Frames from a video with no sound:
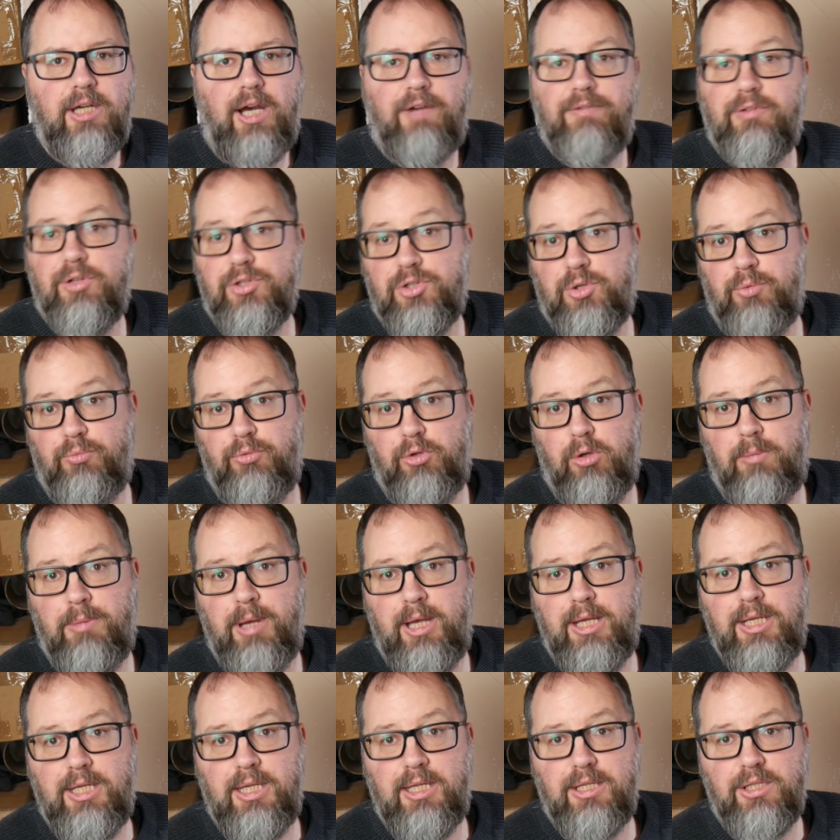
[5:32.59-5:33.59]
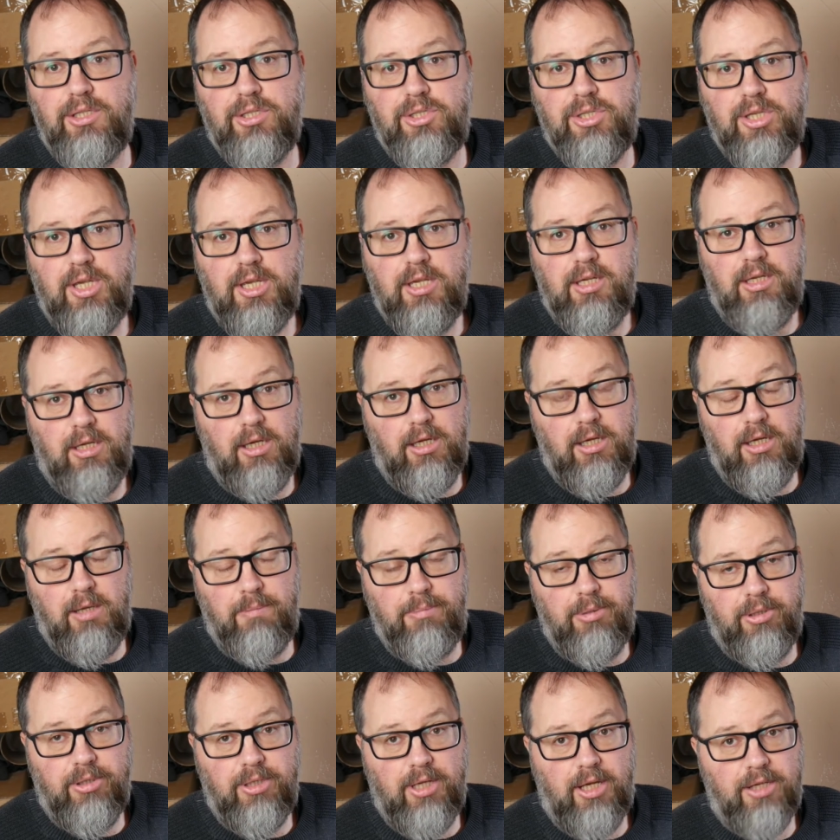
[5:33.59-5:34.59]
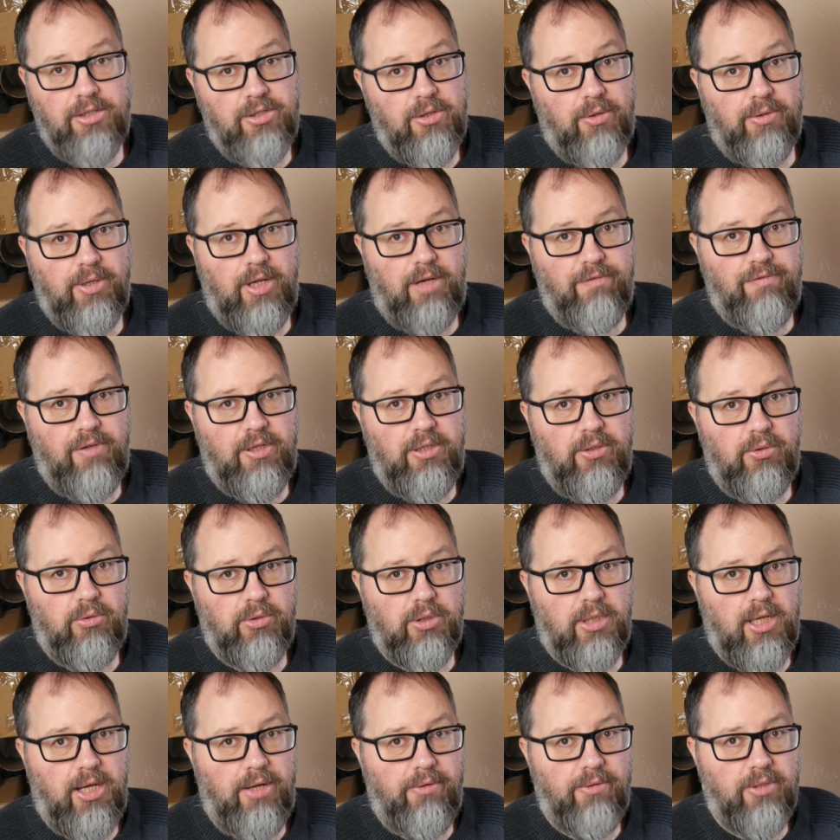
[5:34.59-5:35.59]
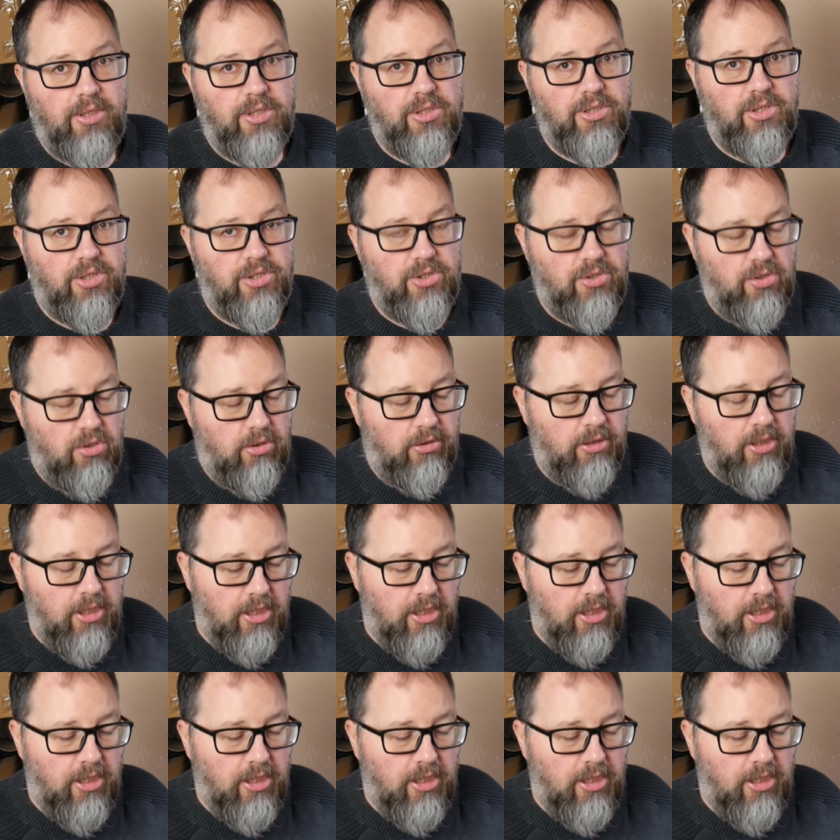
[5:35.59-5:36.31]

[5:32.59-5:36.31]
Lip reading: I've got some Romanians, but no, I don't have any Hungarians at all.